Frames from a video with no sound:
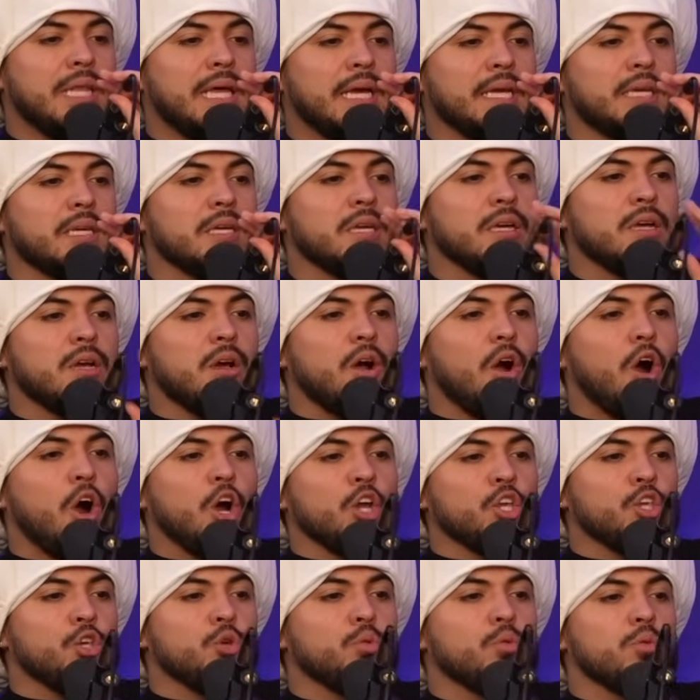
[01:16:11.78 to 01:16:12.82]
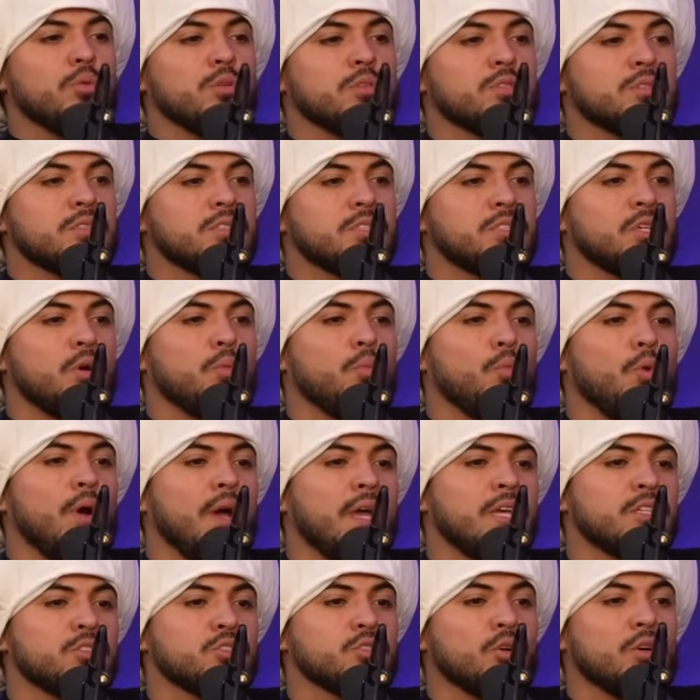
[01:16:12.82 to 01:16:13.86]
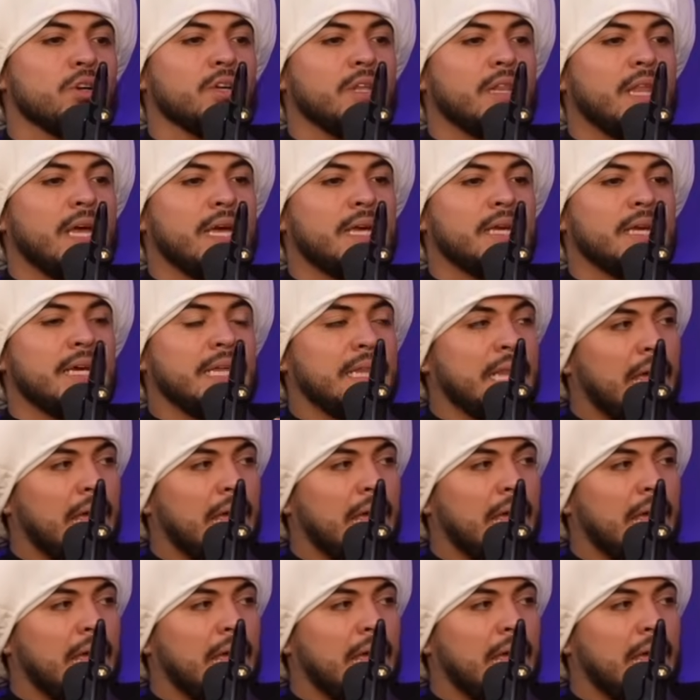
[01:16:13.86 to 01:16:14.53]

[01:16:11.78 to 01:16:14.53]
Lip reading: but like, are you some way sort of like